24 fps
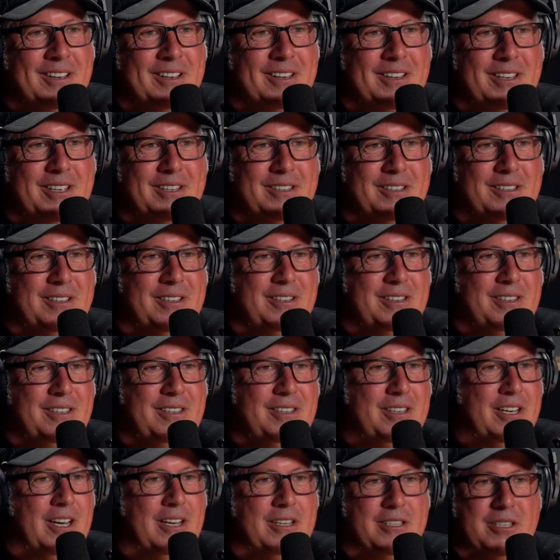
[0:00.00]
There's,
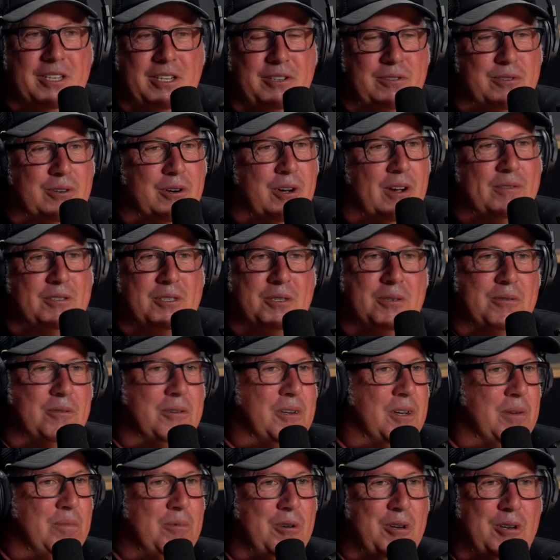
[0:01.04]
you don't see drivers doing
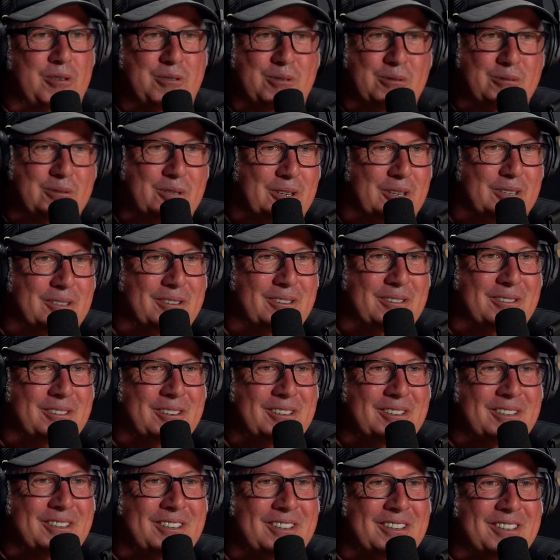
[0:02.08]
commercials on
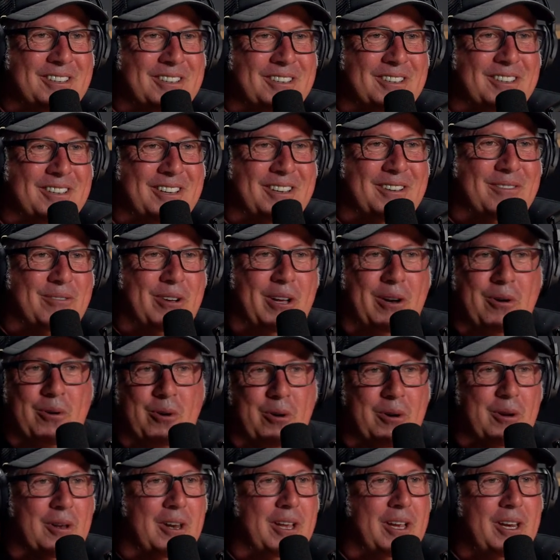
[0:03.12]

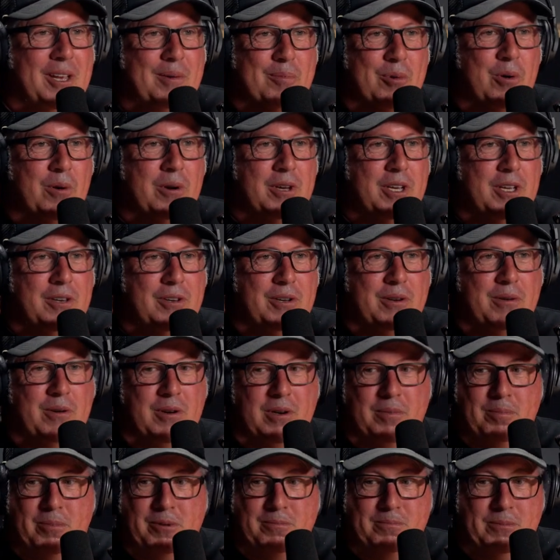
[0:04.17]
oil anymore. You do
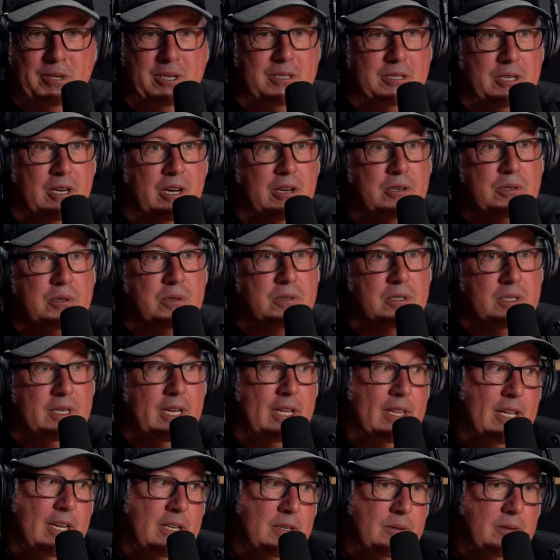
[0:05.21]
on a bit of socials and
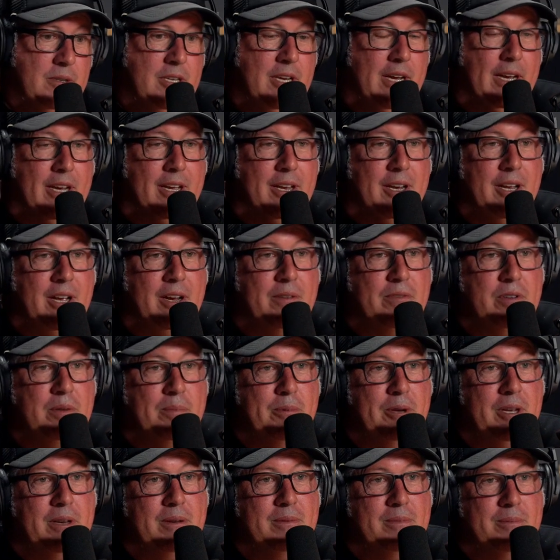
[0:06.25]
that. That's taken over a
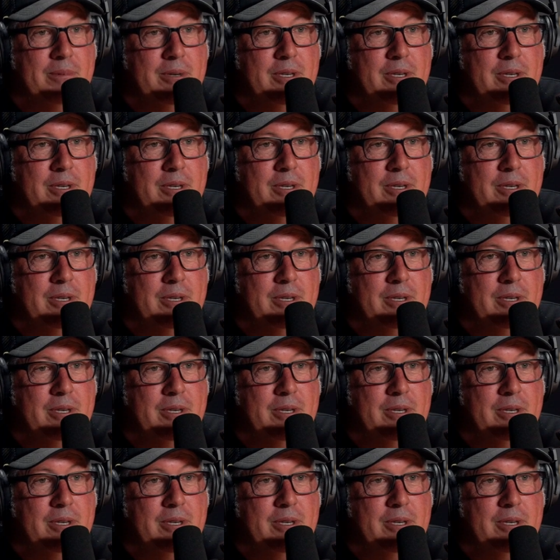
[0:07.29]
bit.